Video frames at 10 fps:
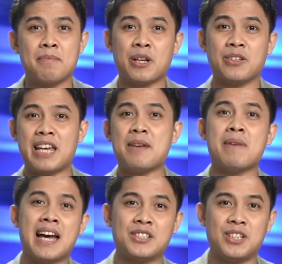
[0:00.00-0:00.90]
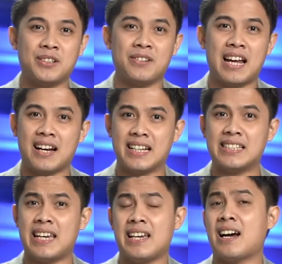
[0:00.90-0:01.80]
Pero na-imagine ko lang
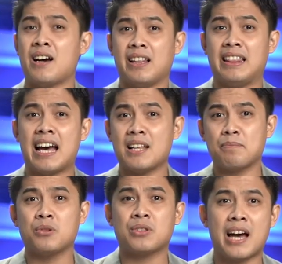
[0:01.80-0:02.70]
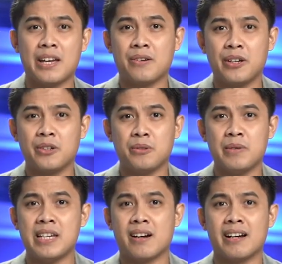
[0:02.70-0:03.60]
kasi lahat po tayo ngayon,
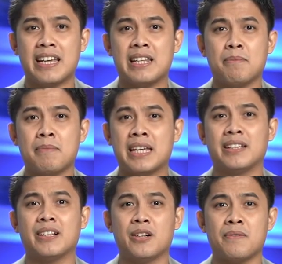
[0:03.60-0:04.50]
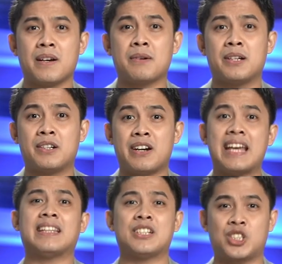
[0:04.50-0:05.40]
we are in the middle of a
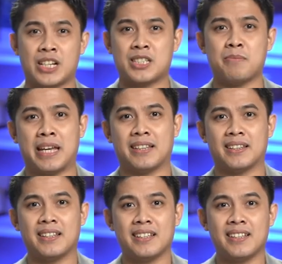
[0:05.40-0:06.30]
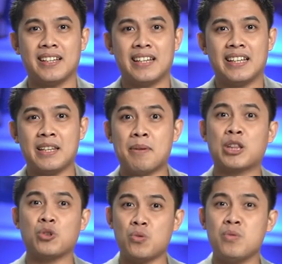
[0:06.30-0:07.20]
great adjustment. Diba,
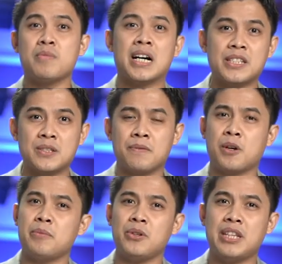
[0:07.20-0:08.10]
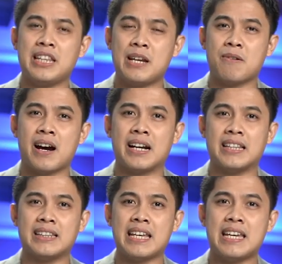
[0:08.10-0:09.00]
2 months of community
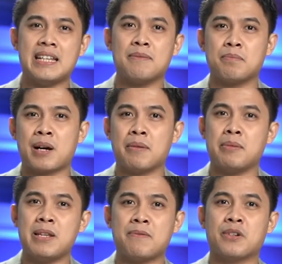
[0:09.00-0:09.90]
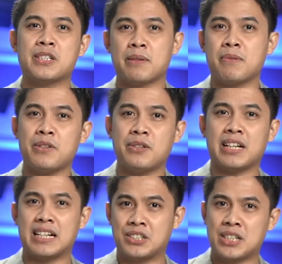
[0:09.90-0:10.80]
quarantine, probably for some of you,
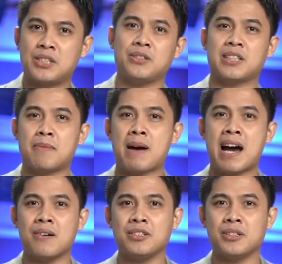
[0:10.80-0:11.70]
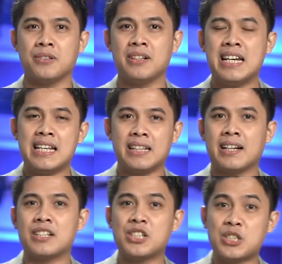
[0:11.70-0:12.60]
nag-adjust yung trabaho nyo,
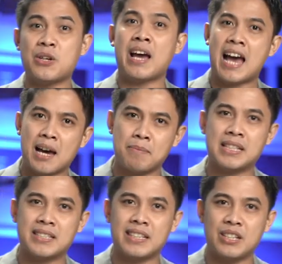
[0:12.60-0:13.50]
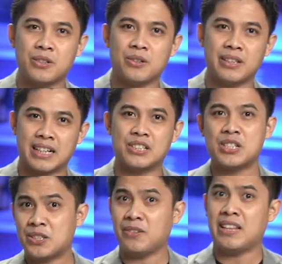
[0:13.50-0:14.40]
nag-adjust yung habits ninyo,
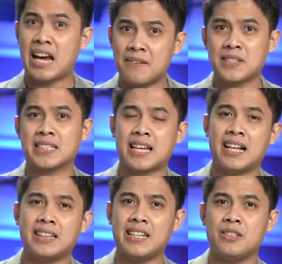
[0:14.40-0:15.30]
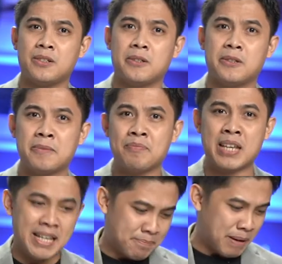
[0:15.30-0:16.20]
nag-adjust yung lifestyle ninyo.
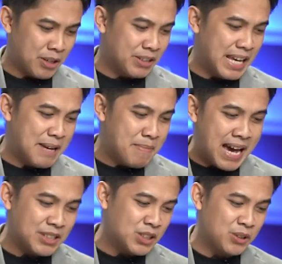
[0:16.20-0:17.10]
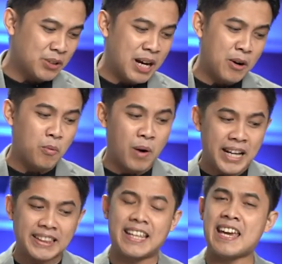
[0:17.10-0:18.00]
Pero na-imagine ko lang,
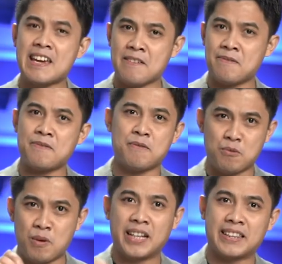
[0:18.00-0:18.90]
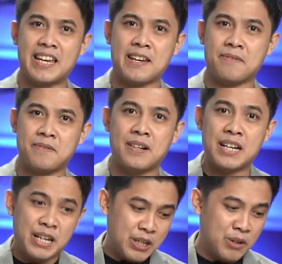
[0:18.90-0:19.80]
what if
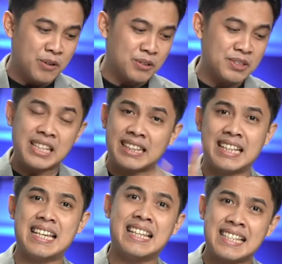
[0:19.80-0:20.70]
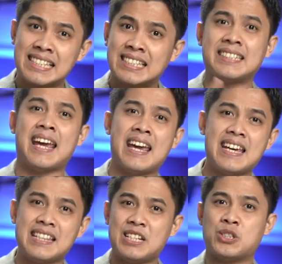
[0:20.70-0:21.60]
yung
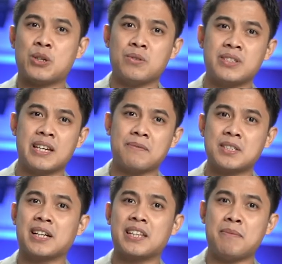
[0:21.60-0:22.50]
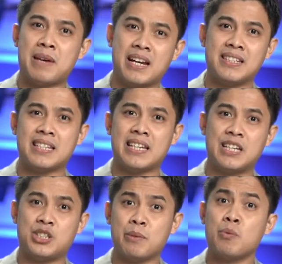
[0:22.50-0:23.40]
in-stay ni Joseph at saka ni Mary sa
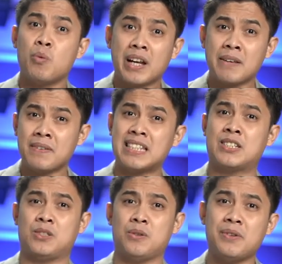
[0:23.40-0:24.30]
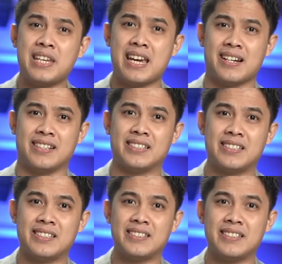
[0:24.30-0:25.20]
Egypt, what if it's 2
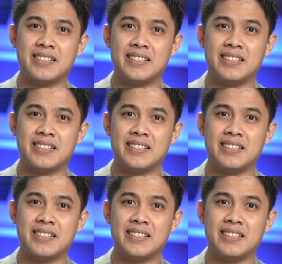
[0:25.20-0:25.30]
years?